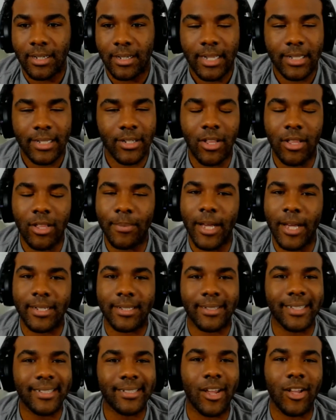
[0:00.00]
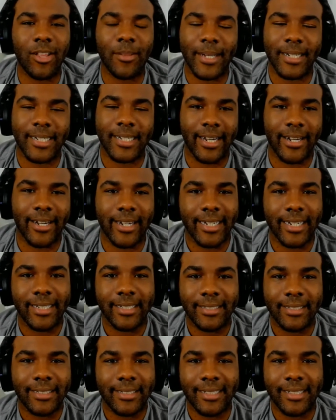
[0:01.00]
It's all about Terry.
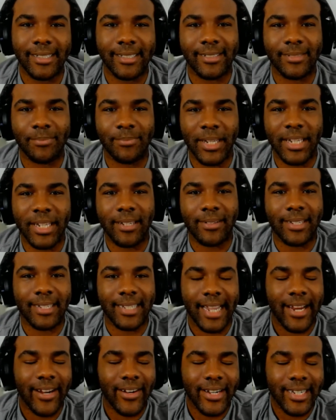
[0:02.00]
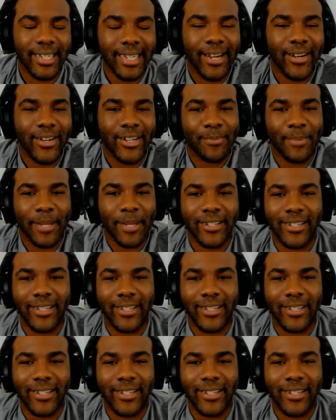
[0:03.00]
Just pick Terry. Terry's better.